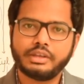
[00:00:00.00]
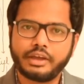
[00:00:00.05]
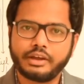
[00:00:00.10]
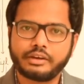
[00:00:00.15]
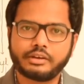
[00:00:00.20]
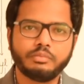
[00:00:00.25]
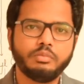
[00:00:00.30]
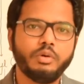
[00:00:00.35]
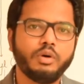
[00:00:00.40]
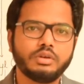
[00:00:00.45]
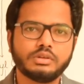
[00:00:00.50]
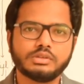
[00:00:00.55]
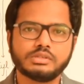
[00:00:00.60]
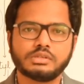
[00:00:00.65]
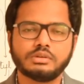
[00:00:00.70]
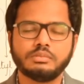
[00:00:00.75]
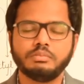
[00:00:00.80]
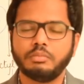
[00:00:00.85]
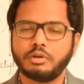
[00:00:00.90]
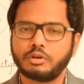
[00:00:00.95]

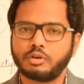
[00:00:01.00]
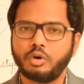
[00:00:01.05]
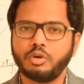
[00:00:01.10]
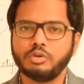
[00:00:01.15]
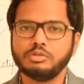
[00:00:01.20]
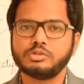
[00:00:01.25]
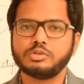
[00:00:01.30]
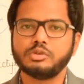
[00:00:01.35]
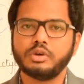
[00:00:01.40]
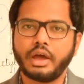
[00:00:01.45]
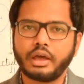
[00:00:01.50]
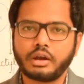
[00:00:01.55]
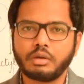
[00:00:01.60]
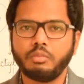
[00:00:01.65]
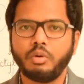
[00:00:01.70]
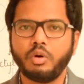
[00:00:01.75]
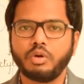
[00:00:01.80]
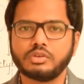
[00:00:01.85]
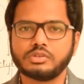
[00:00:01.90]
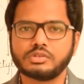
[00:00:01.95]
catabolism but also
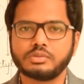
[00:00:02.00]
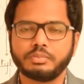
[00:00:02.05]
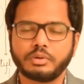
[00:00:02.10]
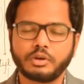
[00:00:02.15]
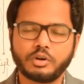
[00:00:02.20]
anabolism,